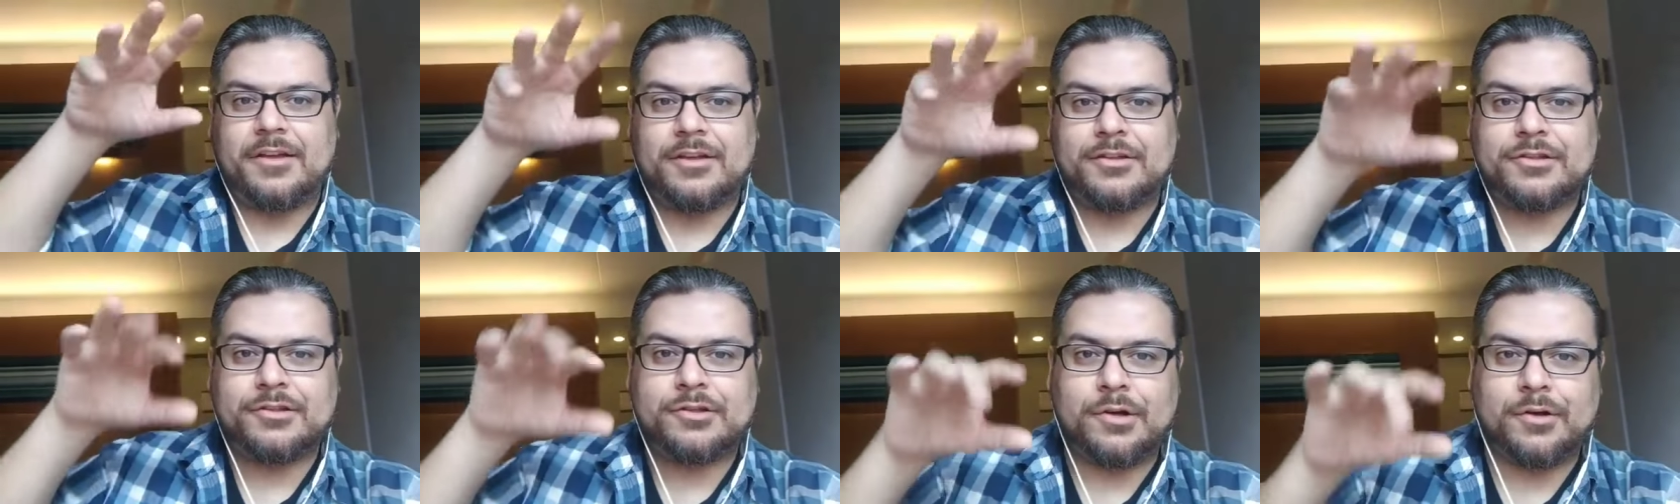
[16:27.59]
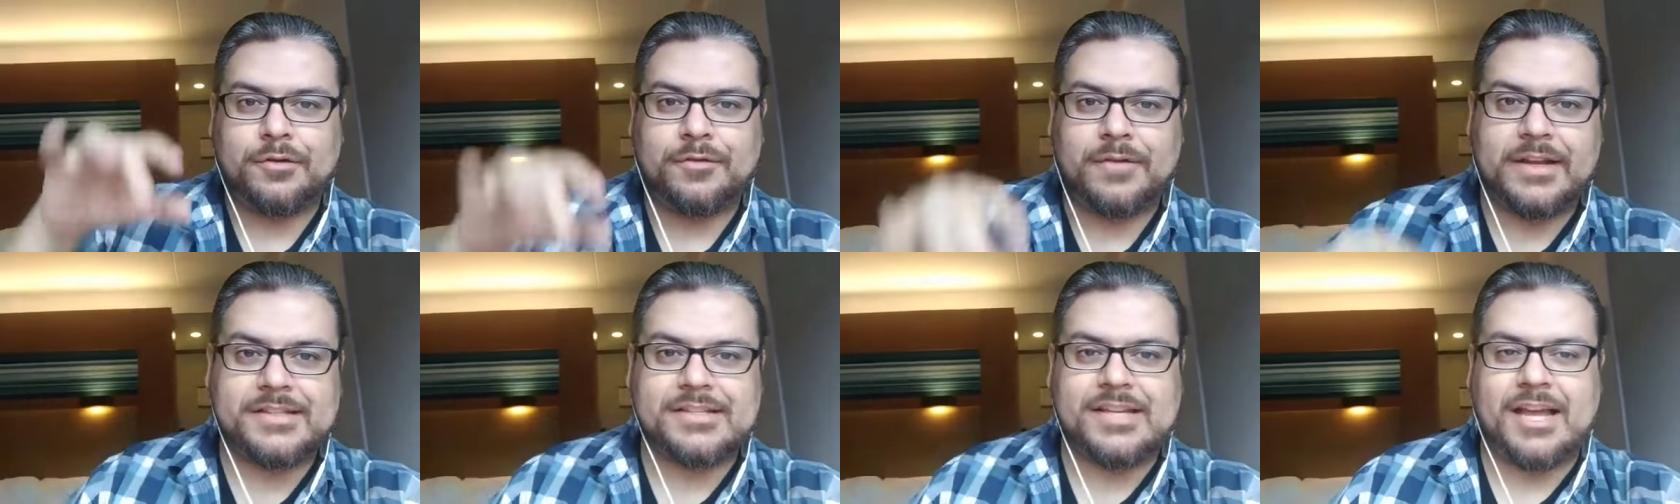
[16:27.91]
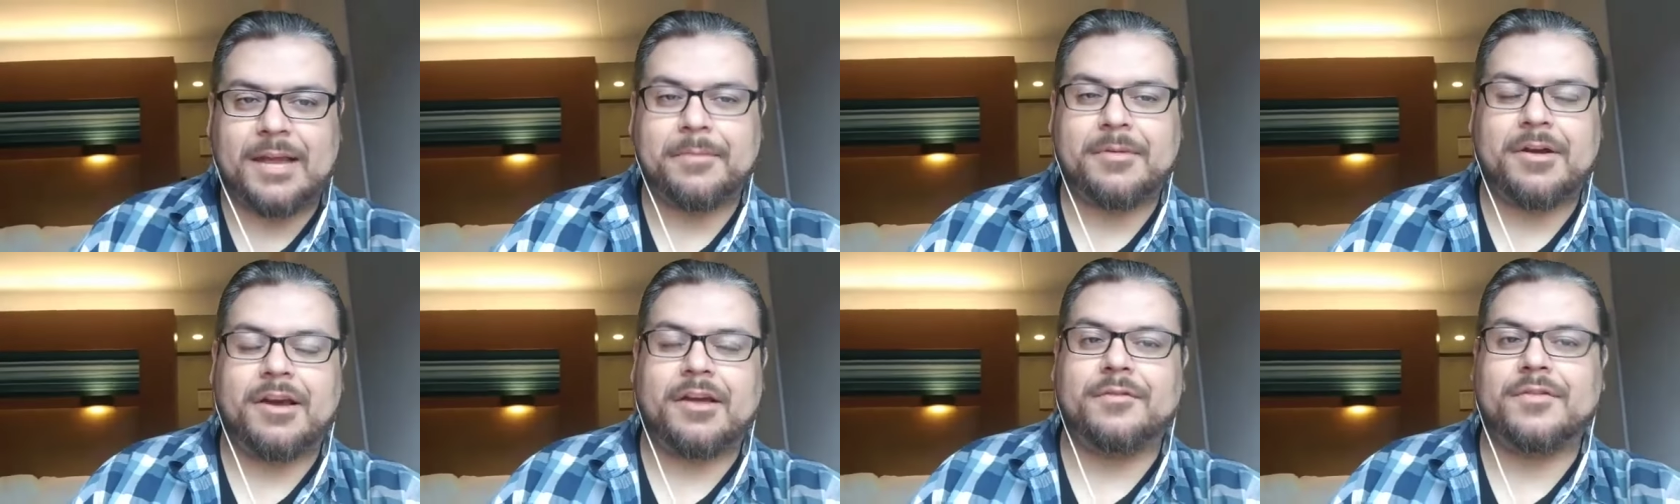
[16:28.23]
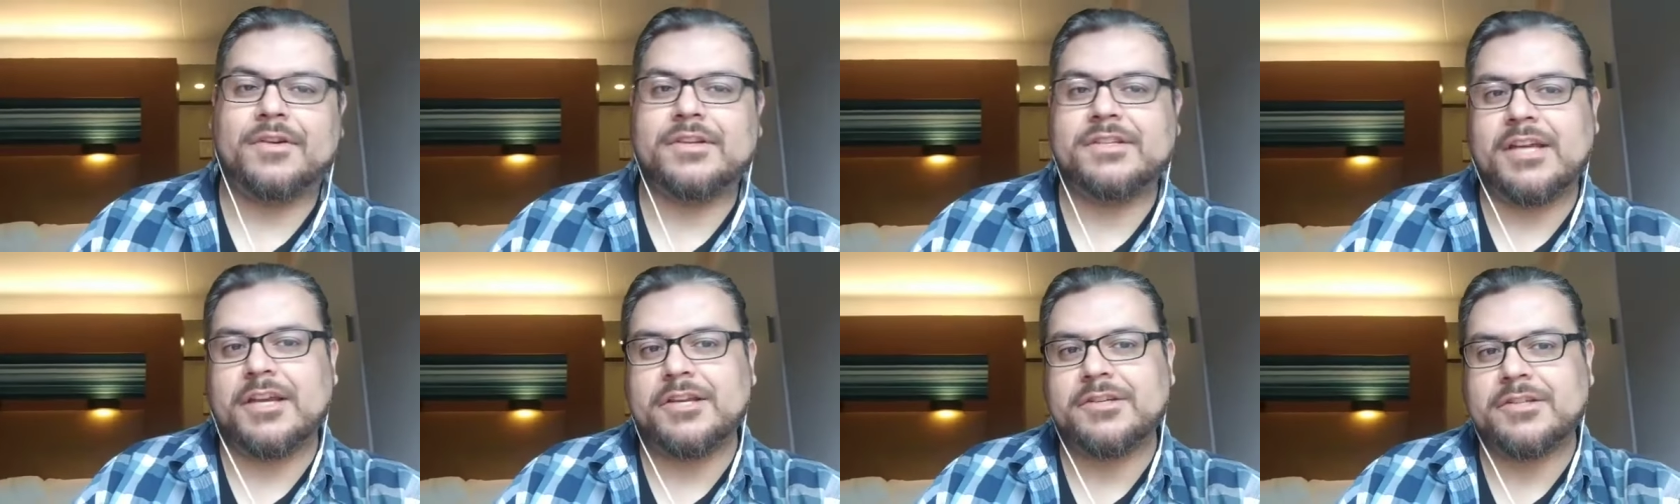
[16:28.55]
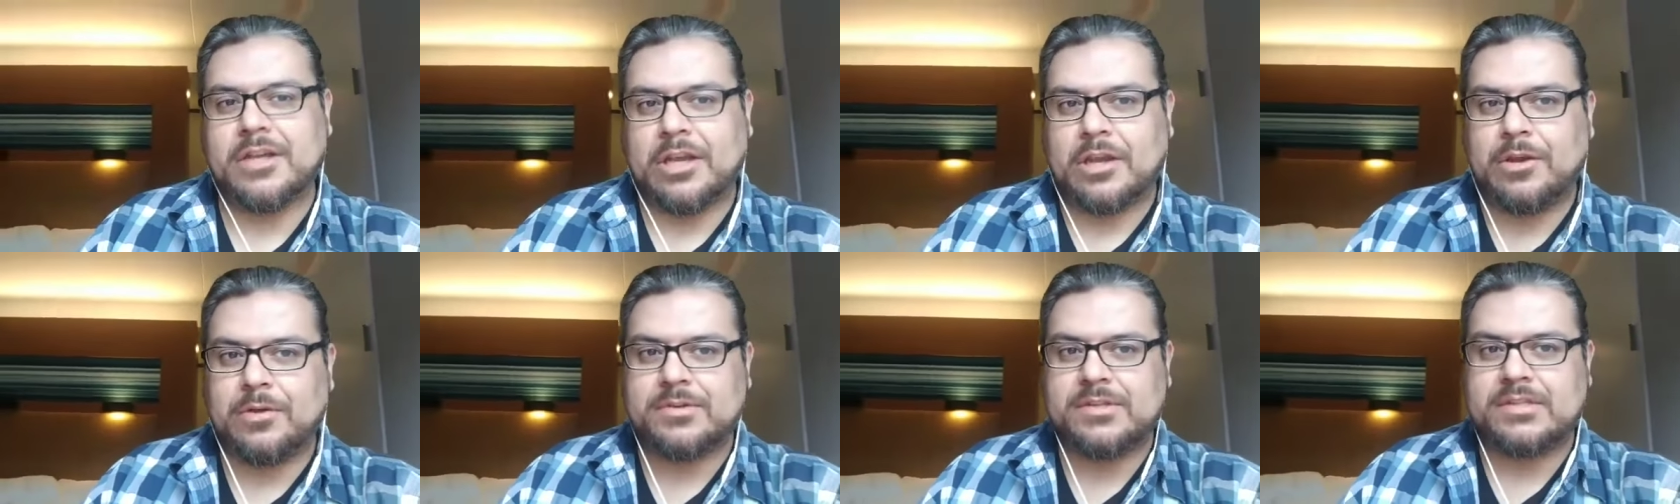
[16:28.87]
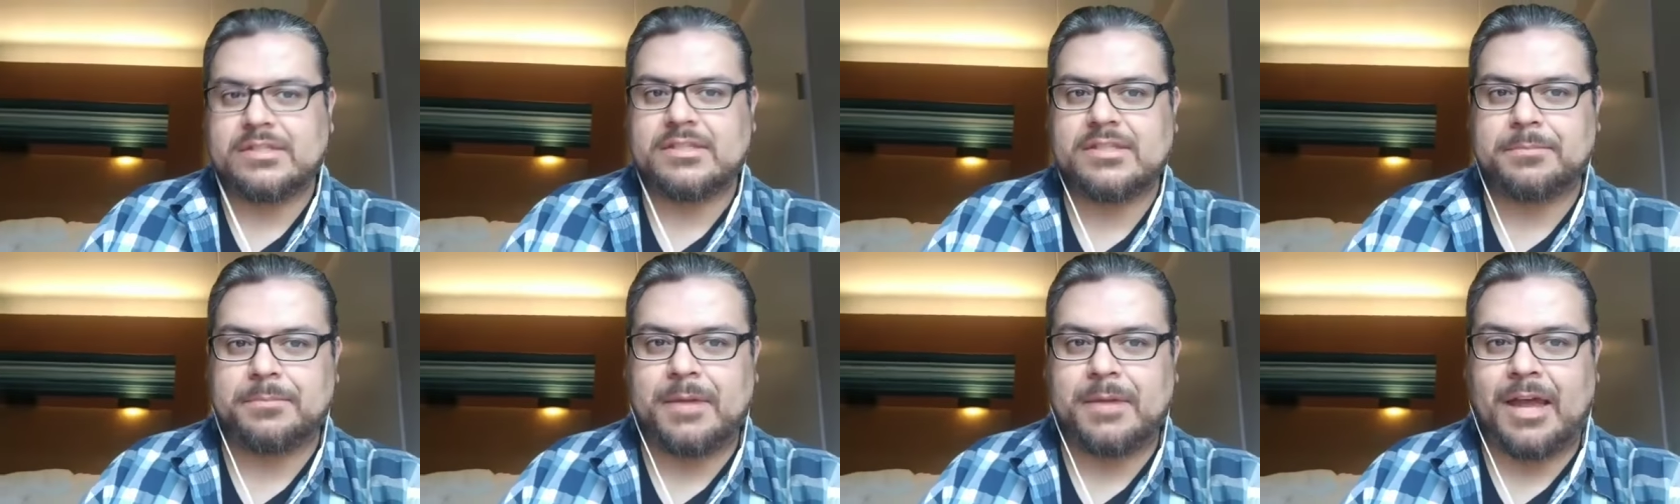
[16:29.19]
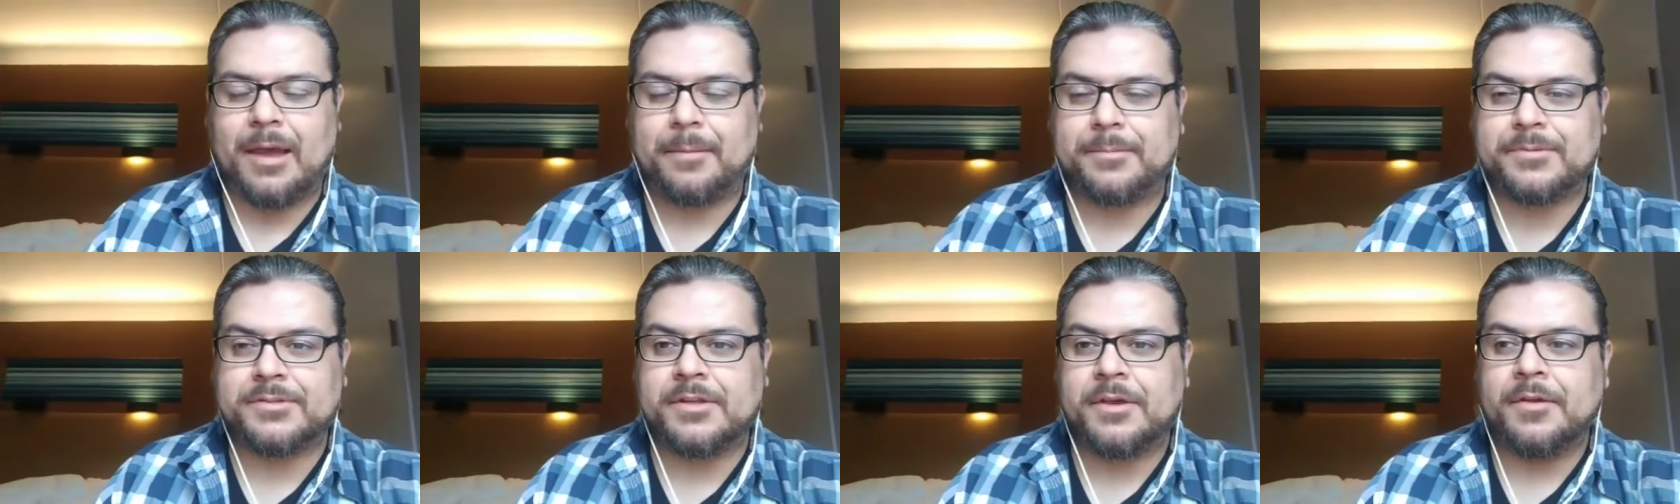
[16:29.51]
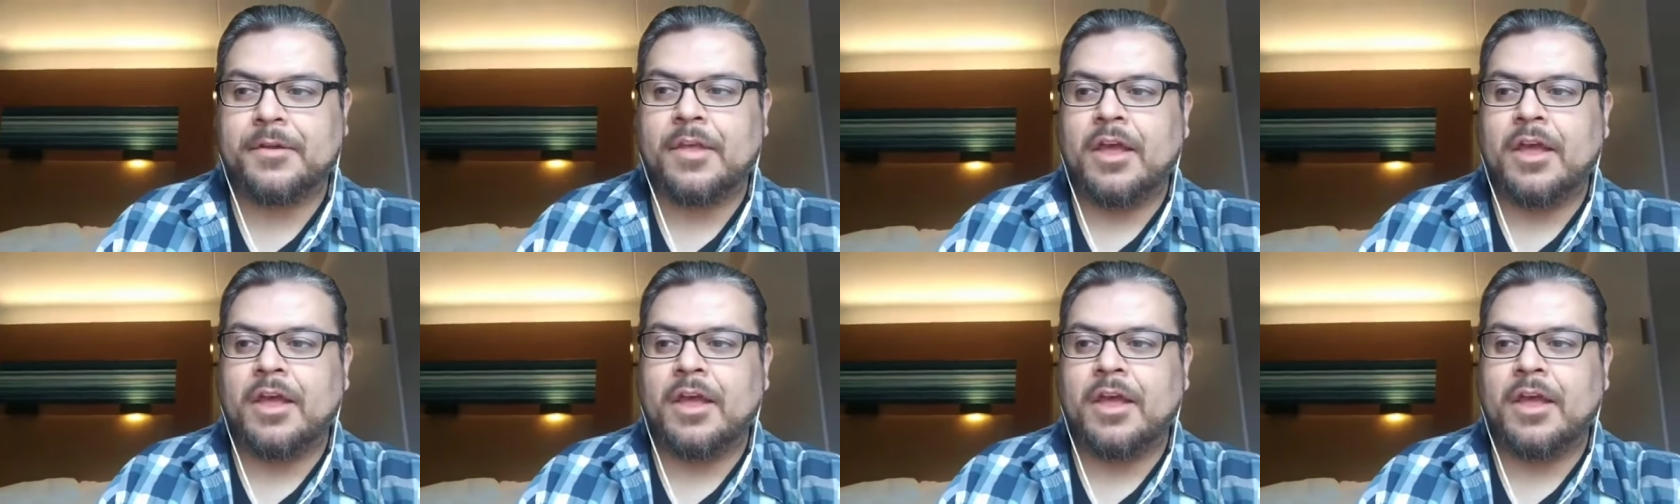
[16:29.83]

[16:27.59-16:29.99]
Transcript: a survey type conversation using some apps